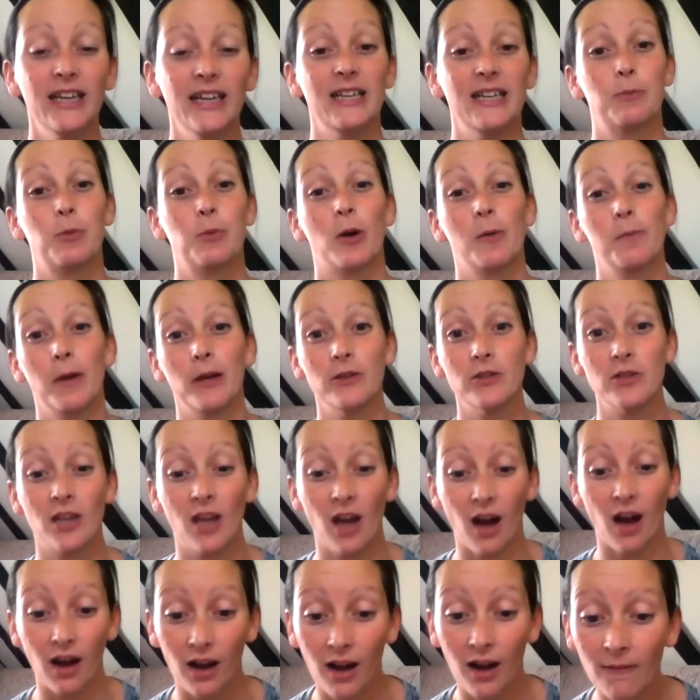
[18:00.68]
It promotes
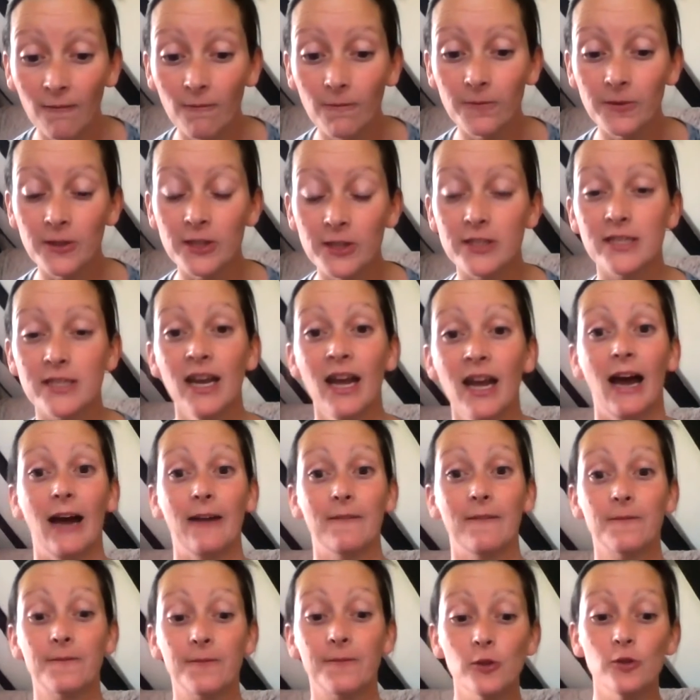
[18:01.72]
gut comfort
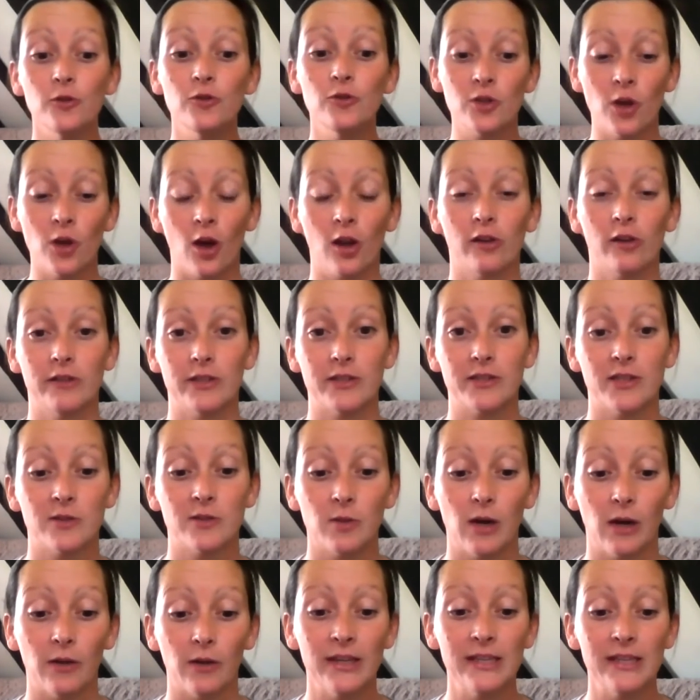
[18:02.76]
and food tolerance as
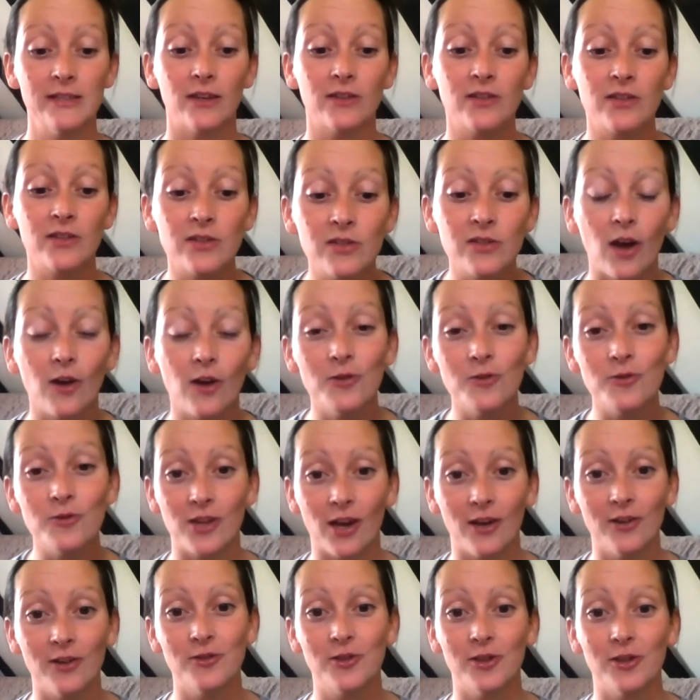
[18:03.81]
well. These are so
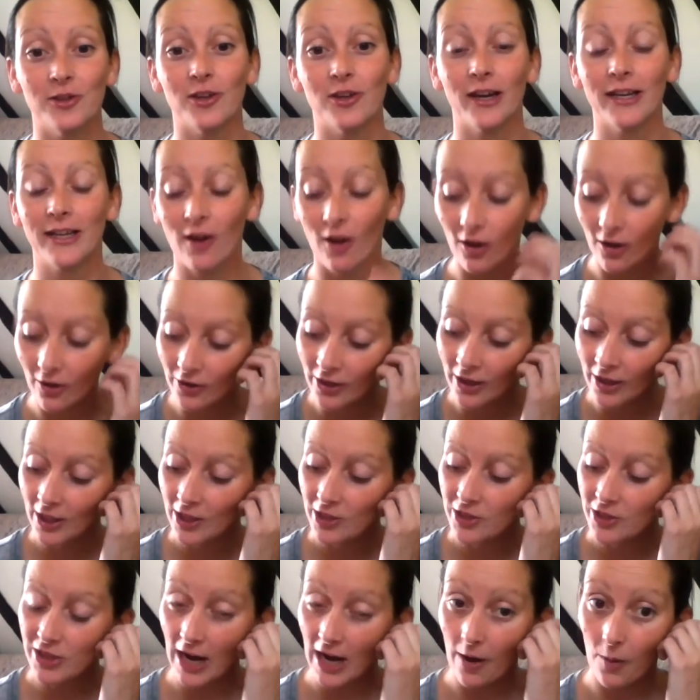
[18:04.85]
good. I can't
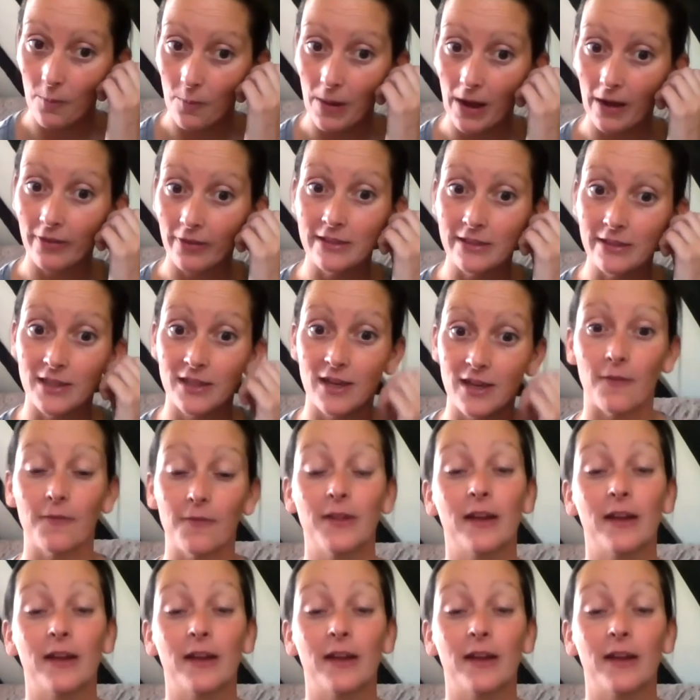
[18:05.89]
shout about these enough.